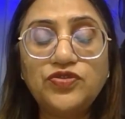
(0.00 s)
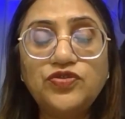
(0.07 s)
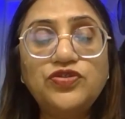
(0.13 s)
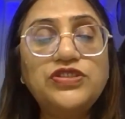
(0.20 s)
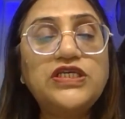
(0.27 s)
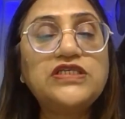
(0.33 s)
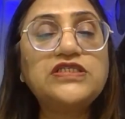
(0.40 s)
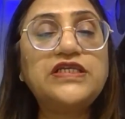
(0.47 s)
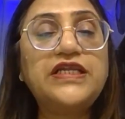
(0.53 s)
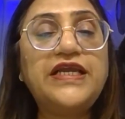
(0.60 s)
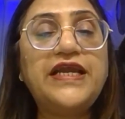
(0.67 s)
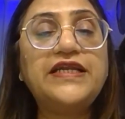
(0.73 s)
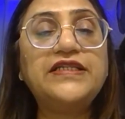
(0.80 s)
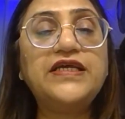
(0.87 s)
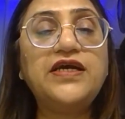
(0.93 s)
So just
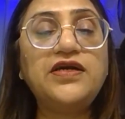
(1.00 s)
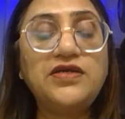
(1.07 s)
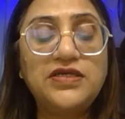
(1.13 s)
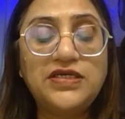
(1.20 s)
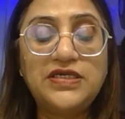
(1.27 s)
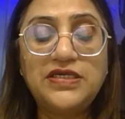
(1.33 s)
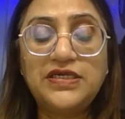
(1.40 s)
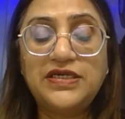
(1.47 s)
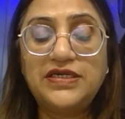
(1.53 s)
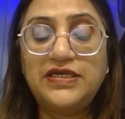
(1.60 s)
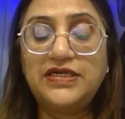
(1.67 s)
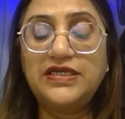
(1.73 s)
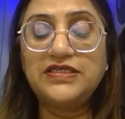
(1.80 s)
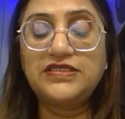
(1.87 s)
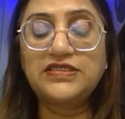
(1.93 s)
create the
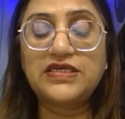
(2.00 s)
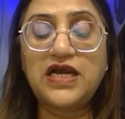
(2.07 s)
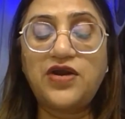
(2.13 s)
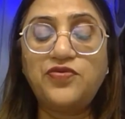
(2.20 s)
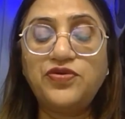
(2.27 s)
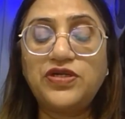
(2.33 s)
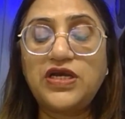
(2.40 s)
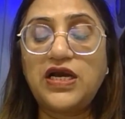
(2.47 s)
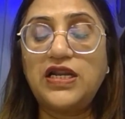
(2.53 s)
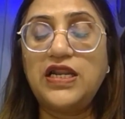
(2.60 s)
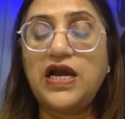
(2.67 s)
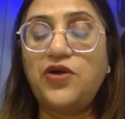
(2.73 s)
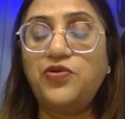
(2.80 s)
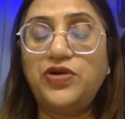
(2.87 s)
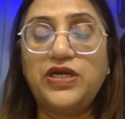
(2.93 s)
discount
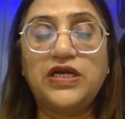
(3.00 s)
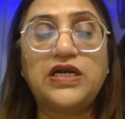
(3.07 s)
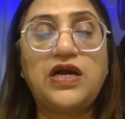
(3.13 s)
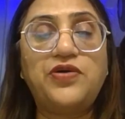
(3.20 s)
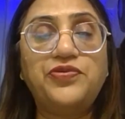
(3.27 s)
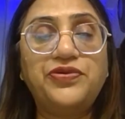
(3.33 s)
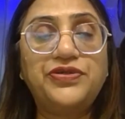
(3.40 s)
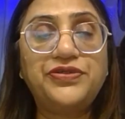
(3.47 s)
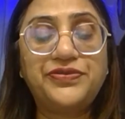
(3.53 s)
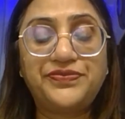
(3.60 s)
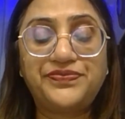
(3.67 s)
allowed account.